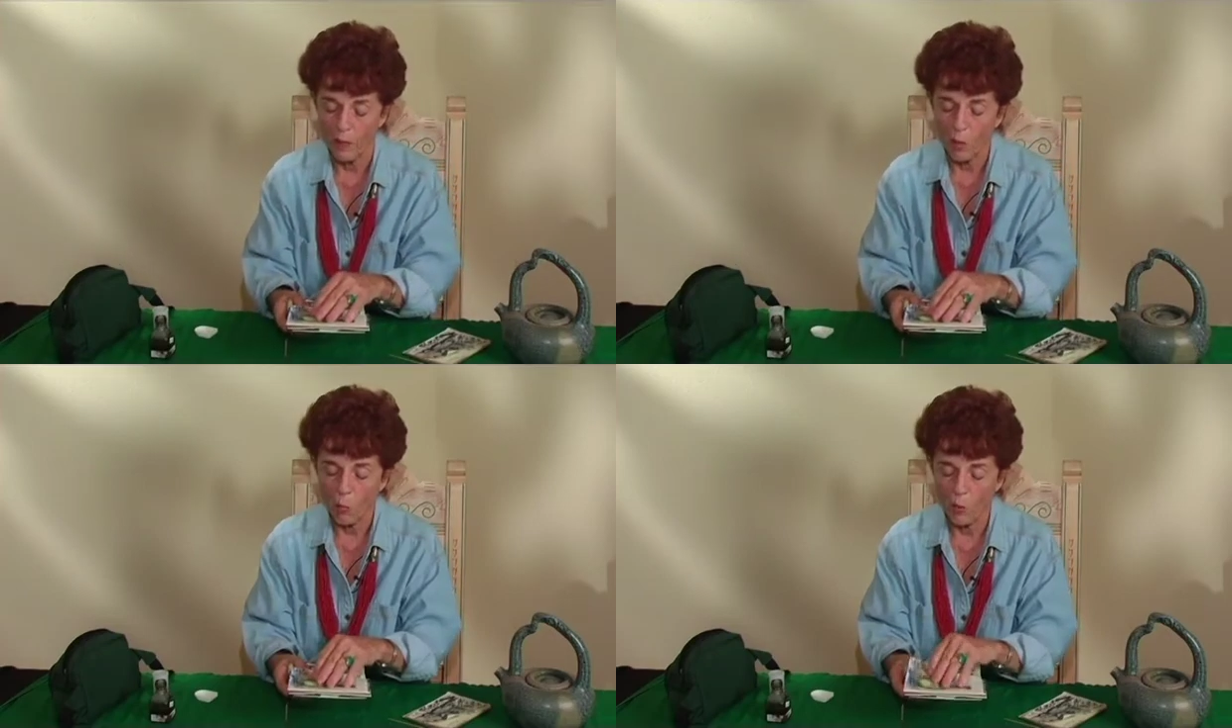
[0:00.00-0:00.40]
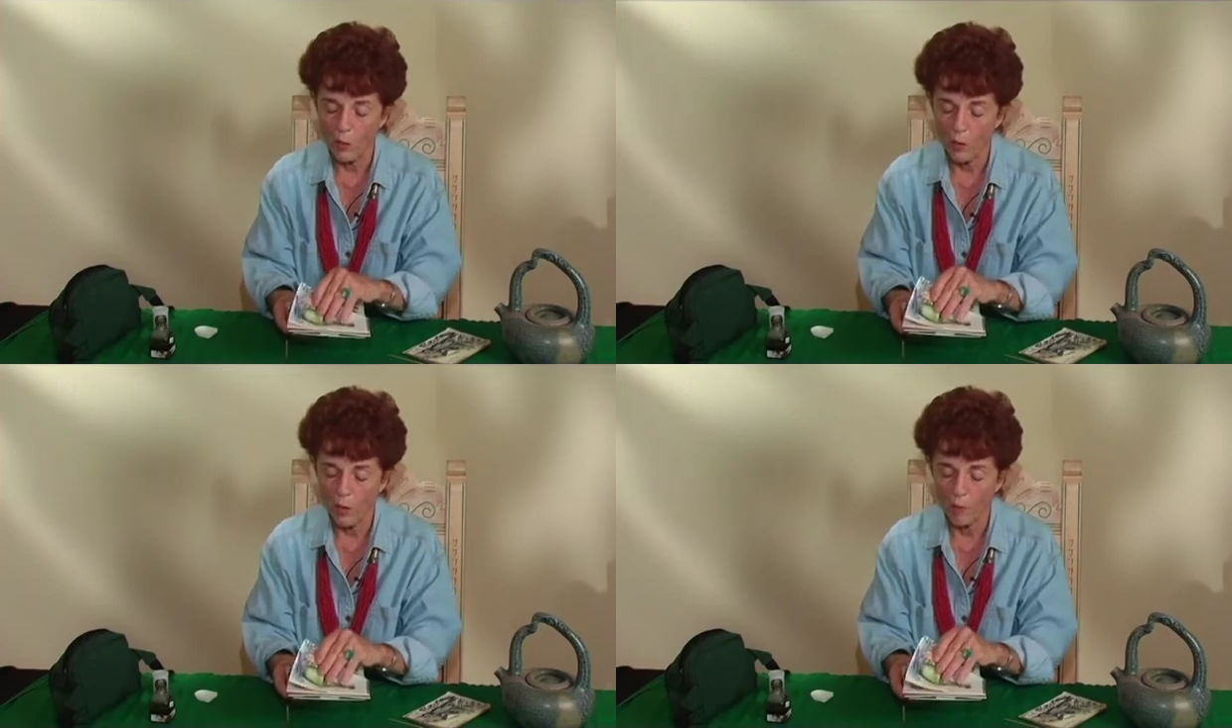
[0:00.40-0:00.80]
When
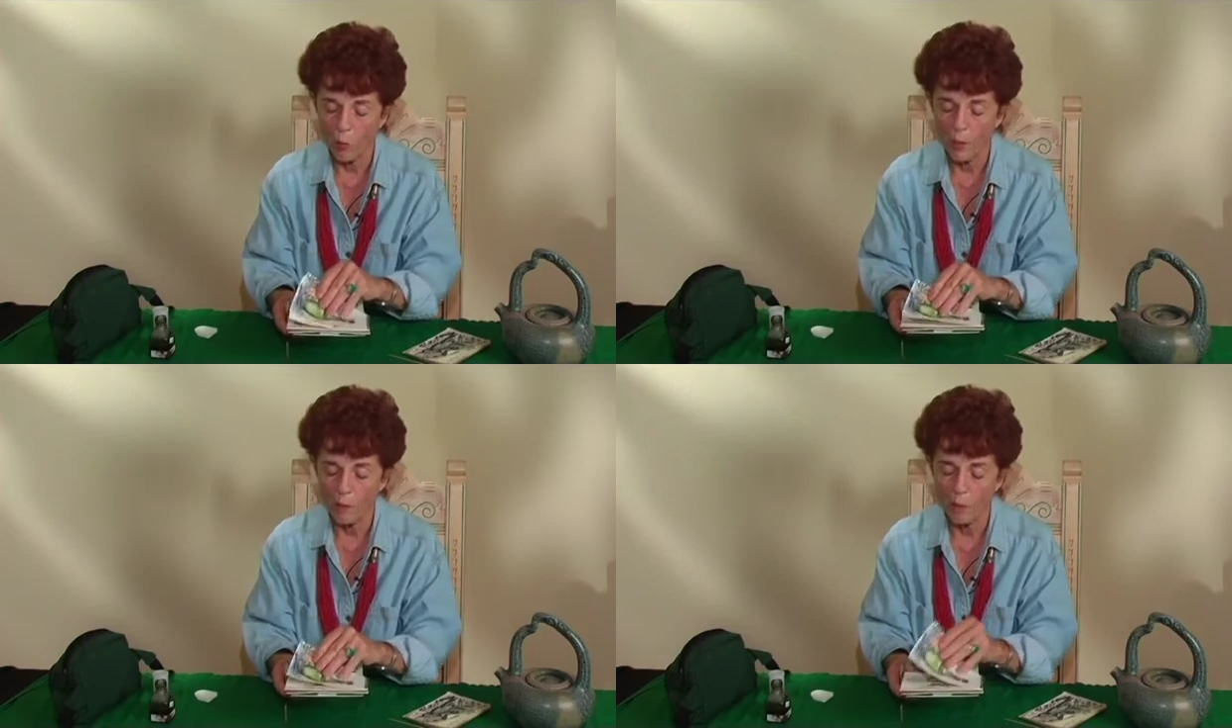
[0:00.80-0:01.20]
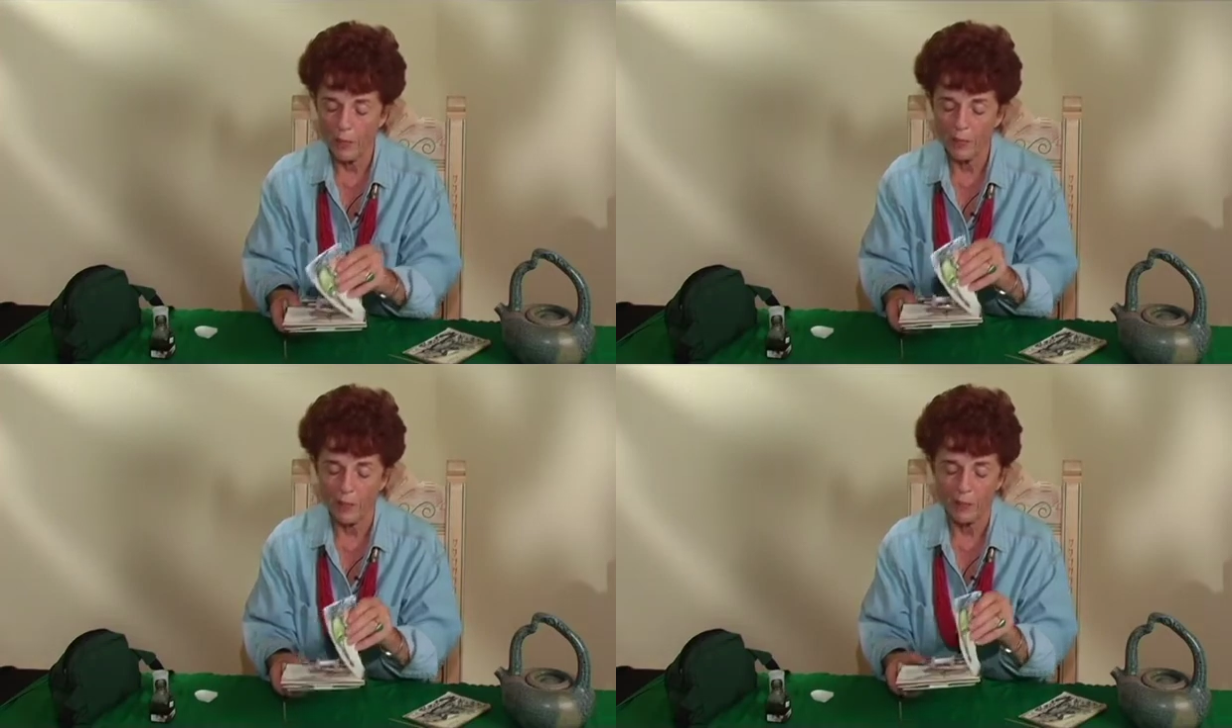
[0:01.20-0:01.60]
you have a wet
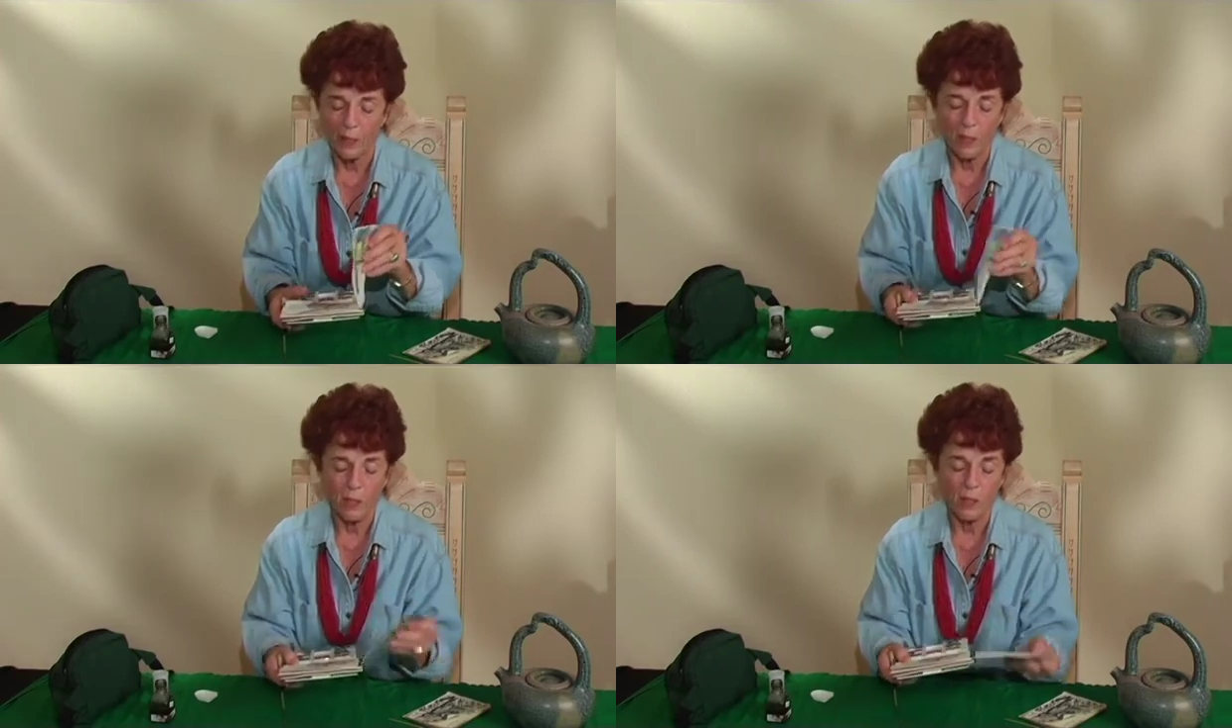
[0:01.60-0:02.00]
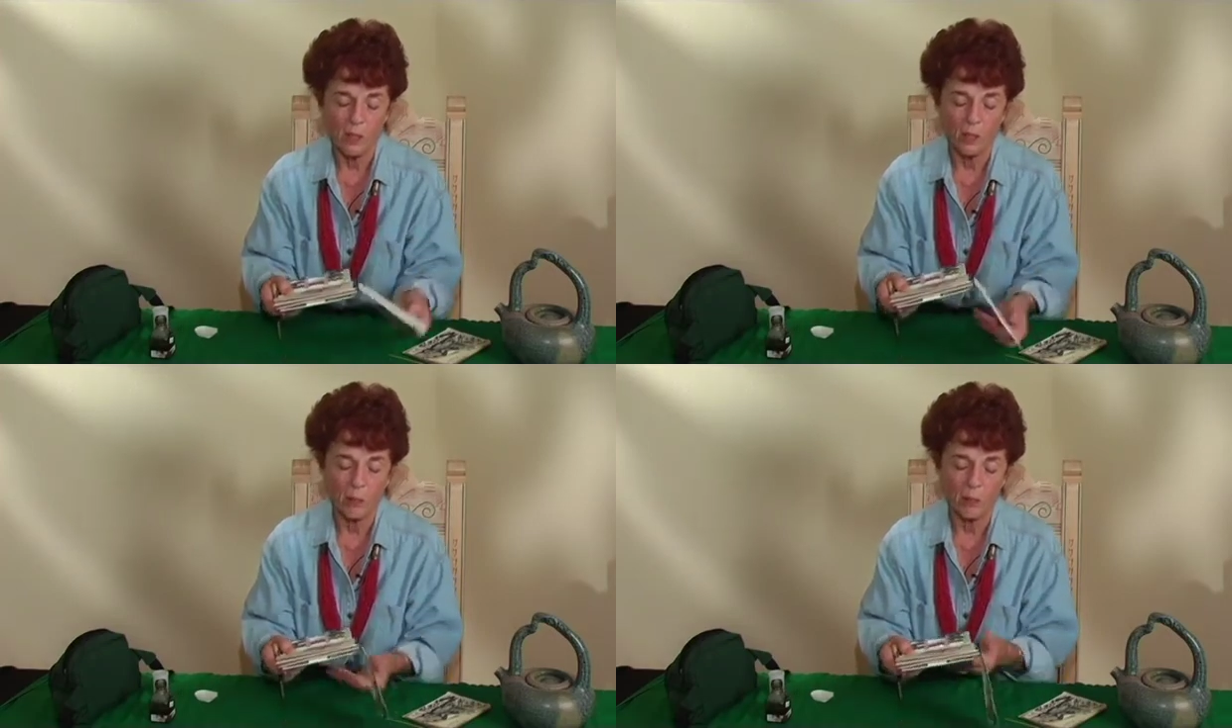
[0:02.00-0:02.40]
painting, you
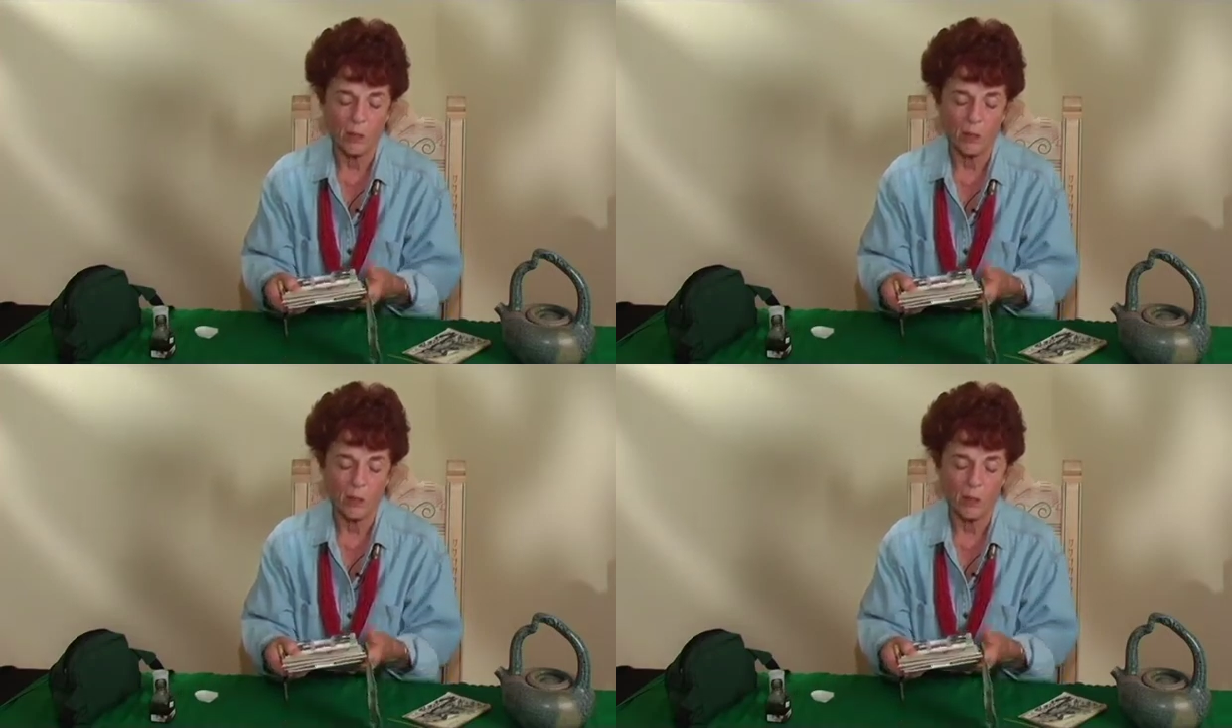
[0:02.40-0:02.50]
simply